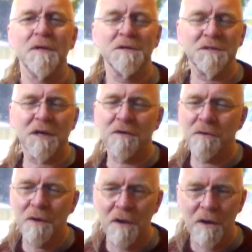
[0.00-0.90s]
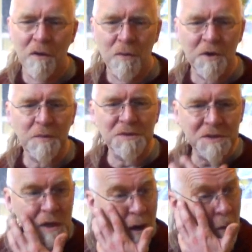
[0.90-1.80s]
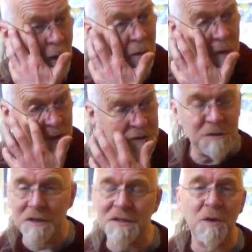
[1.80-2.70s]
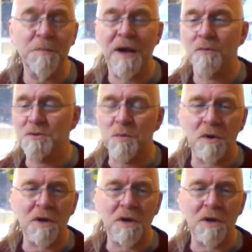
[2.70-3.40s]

So where do we start? Well, let's go backwards.